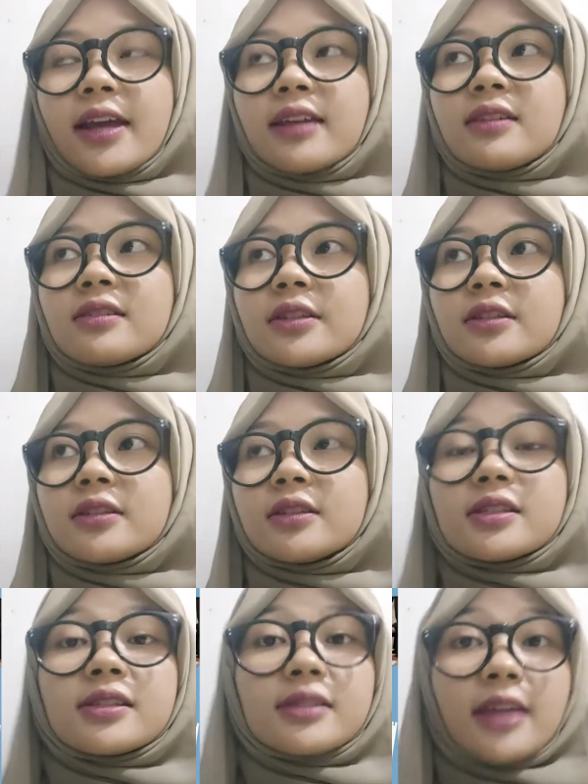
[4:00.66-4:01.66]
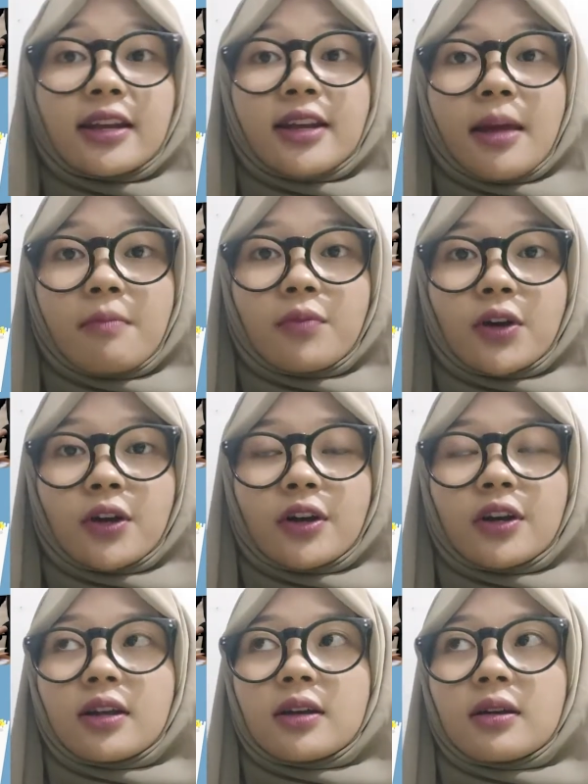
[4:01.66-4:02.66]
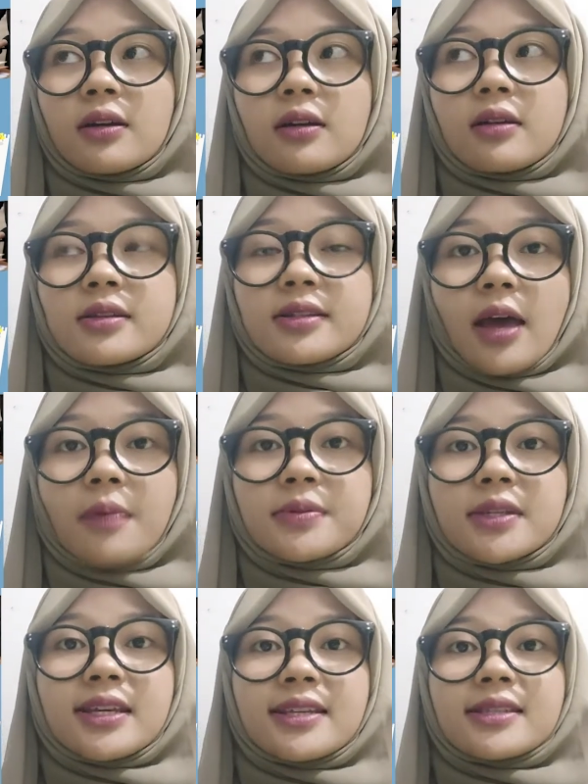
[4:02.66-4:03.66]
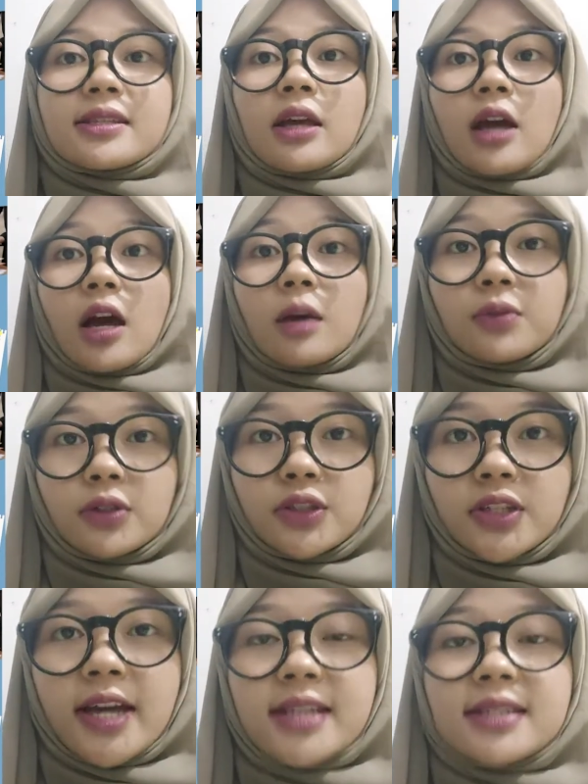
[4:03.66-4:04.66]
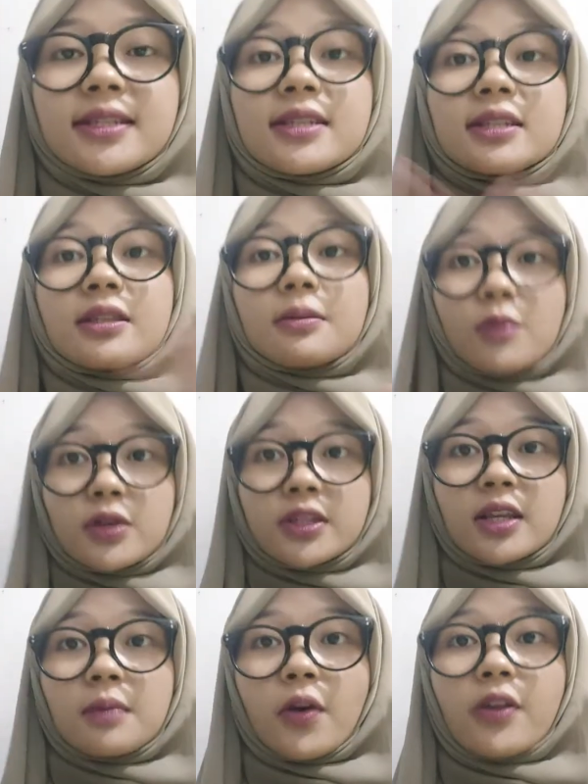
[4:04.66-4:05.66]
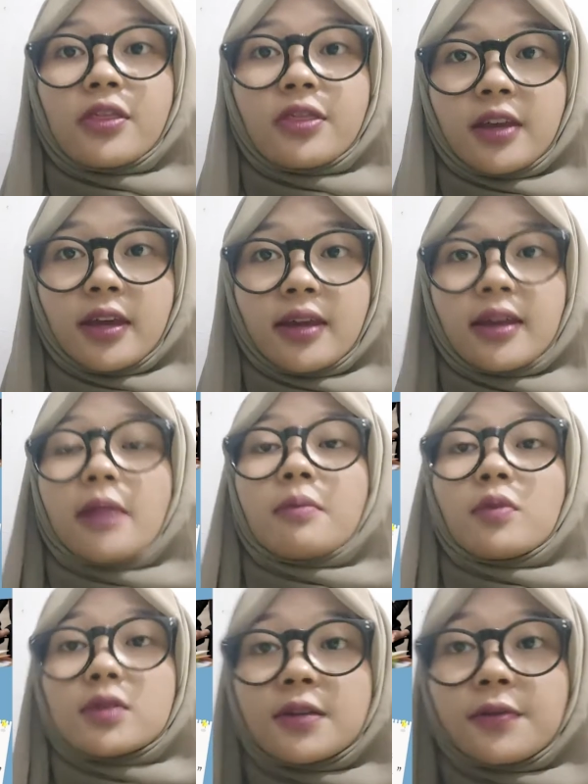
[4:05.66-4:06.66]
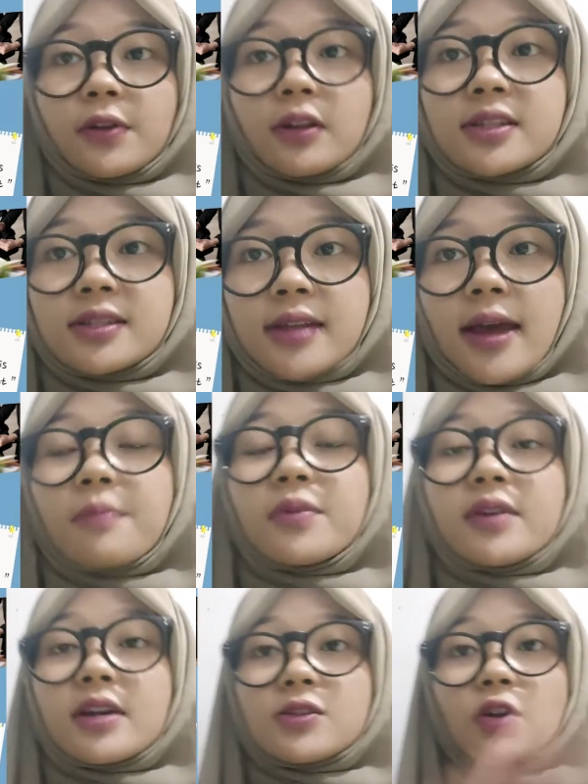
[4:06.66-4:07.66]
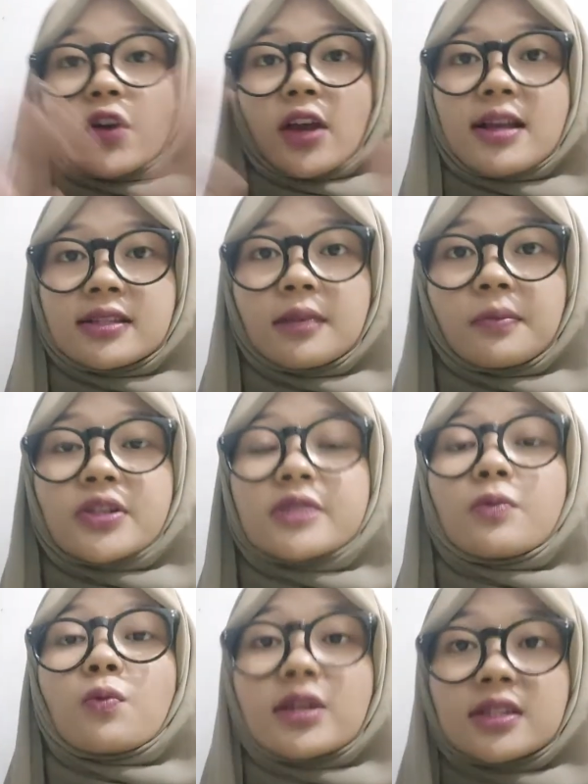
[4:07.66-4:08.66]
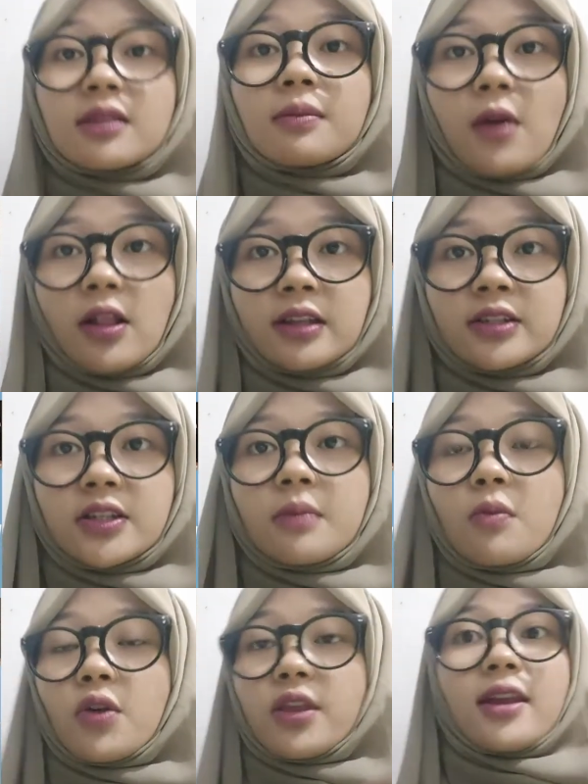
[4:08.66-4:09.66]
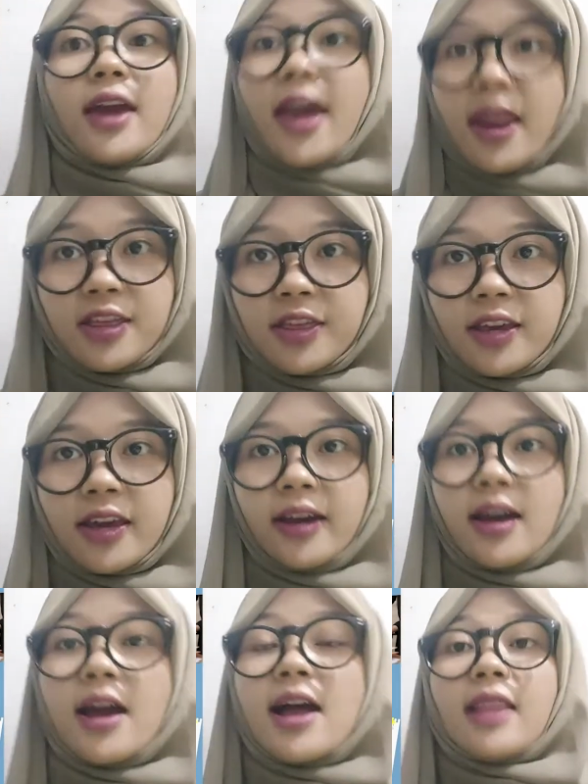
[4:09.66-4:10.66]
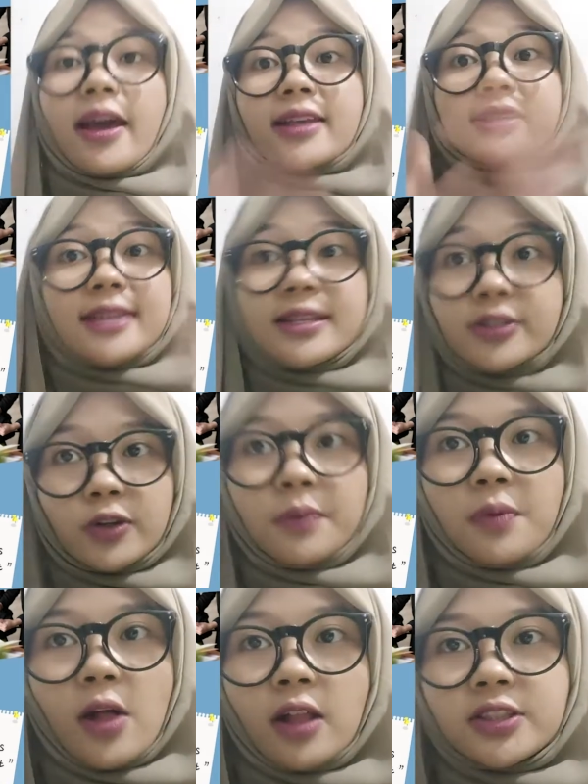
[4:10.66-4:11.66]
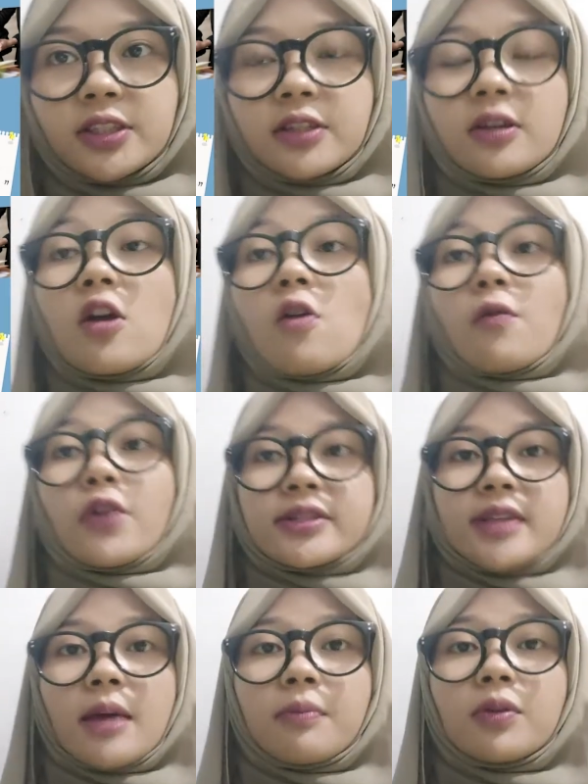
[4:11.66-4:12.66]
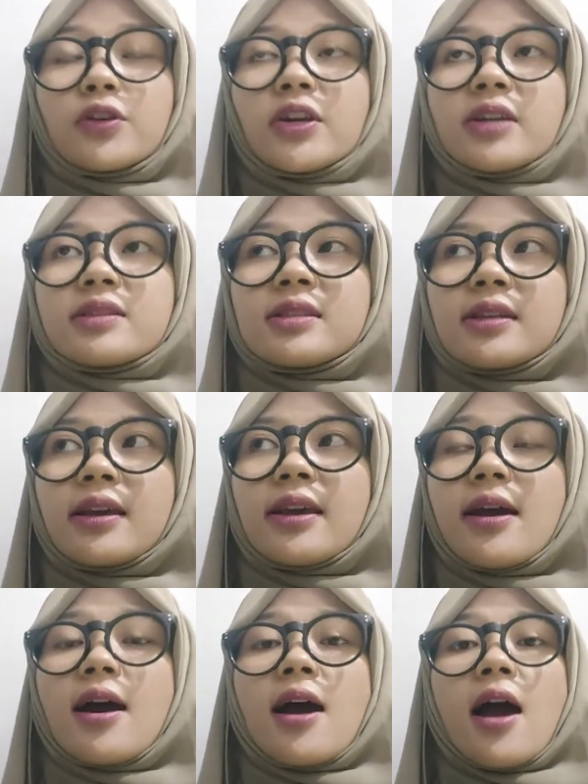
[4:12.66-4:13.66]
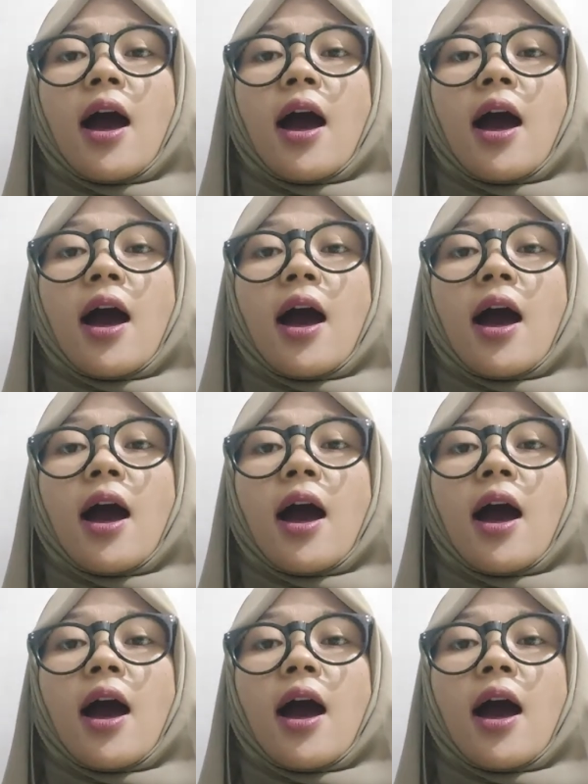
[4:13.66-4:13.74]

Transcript: And the second number steps is apologize. This is the most important thing and most difficult step because your customers want an apology more than anything, like sensory apology. For example, you can say,